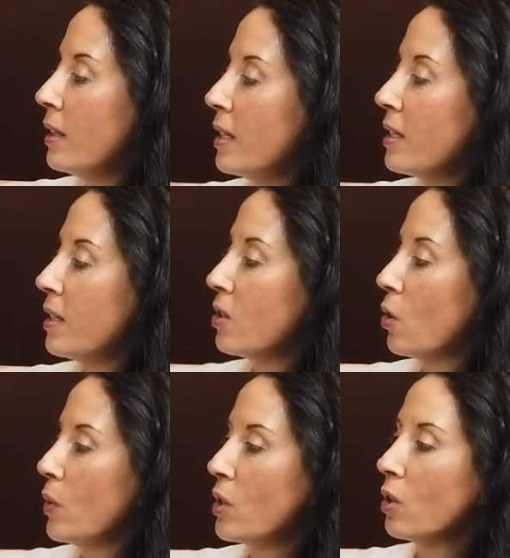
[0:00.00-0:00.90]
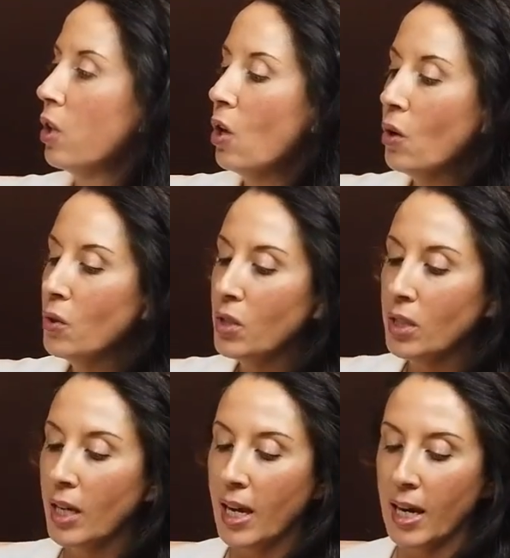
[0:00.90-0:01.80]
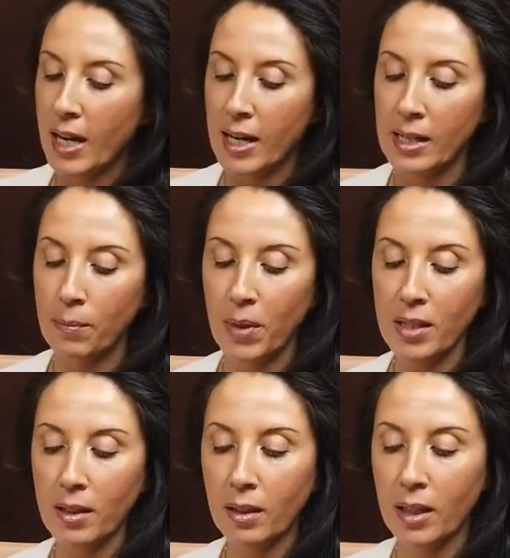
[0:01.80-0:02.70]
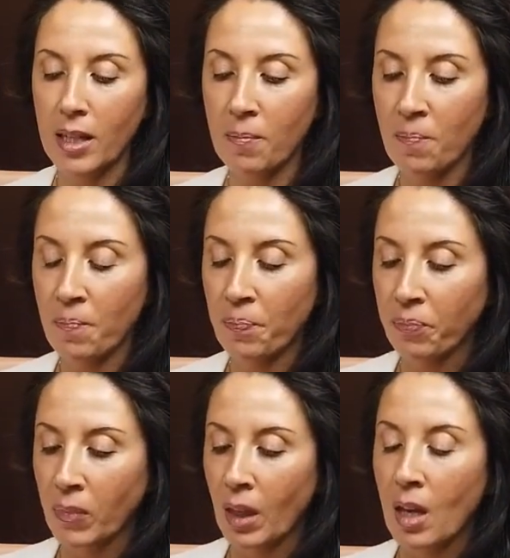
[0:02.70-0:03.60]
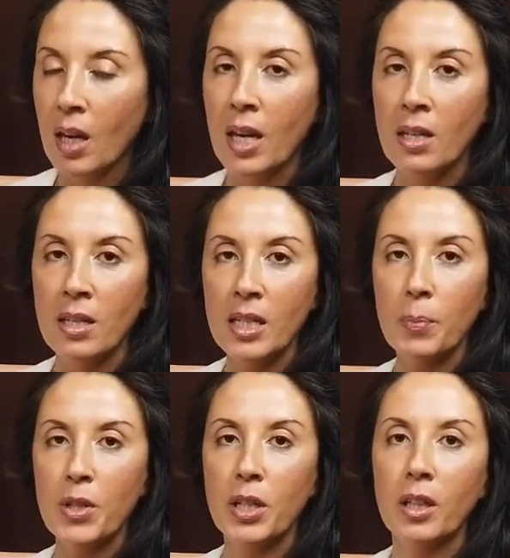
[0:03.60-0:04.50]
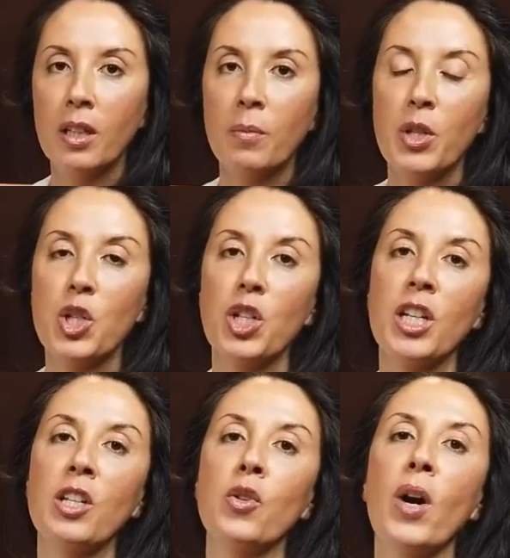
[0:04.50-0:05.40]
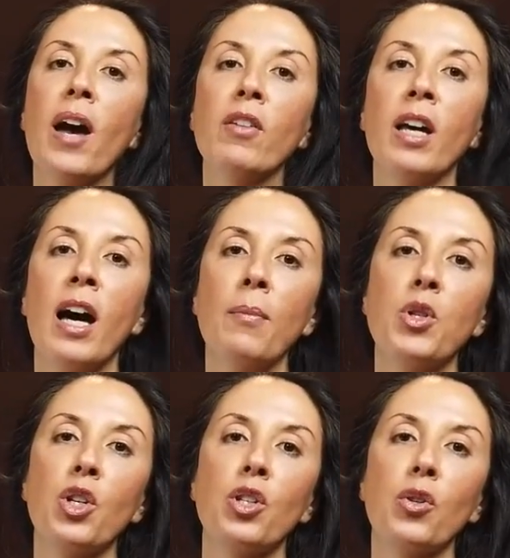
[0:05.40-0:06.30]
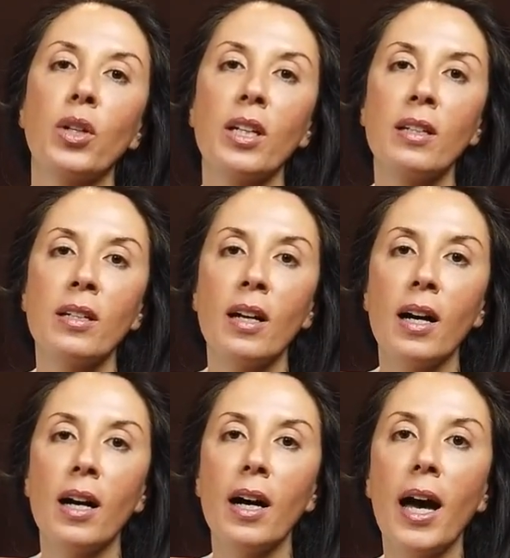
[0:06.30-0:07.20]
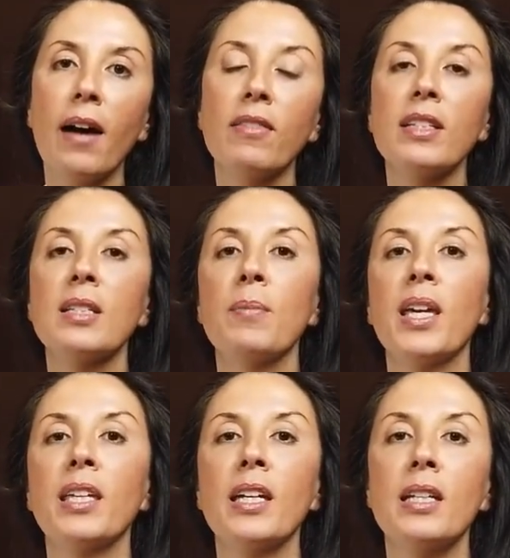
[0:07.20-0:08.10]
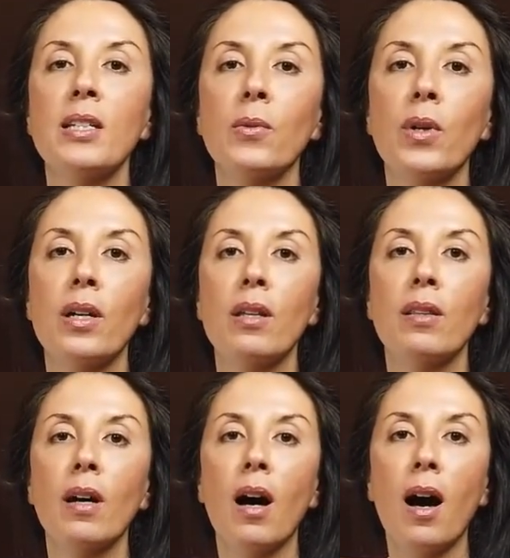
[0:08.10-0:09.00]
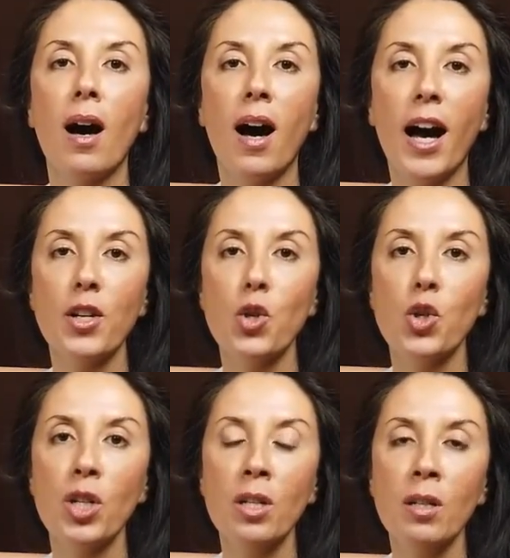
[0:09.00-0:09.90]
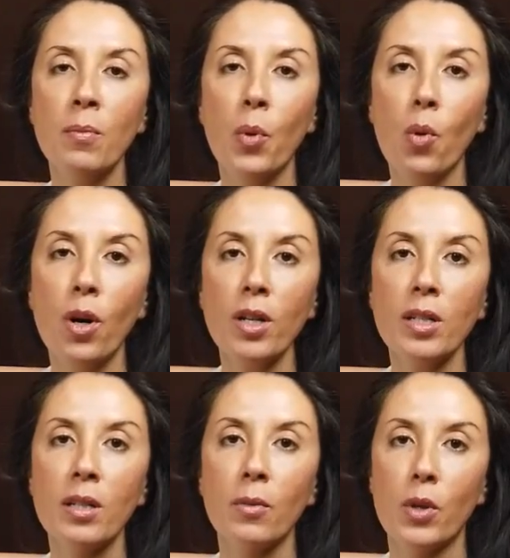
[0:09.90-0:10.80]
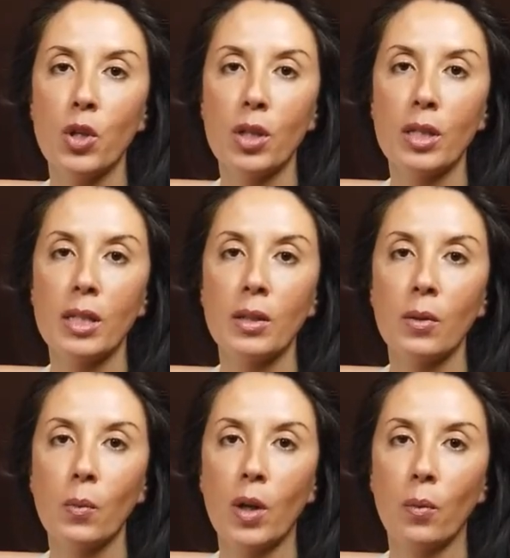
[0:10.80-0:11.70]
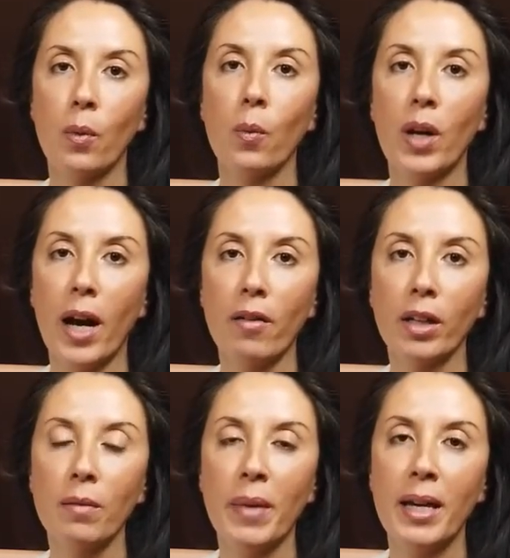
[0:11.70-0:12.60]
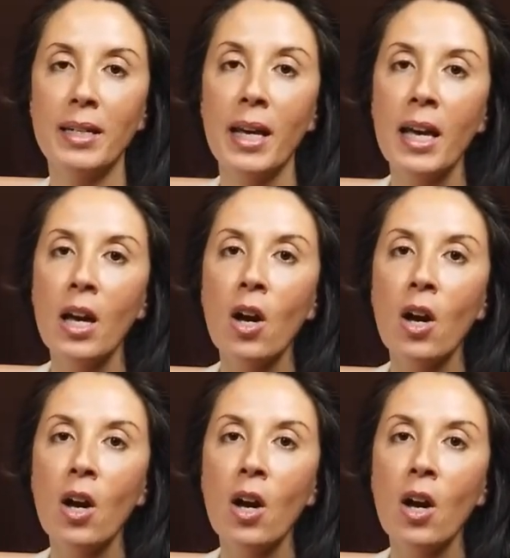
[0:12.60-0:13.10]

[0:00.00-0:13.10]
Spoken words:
this is always closed, and basically in this particular machine you have an option. You can have us make it with a hydrogen port, which is what I recommend,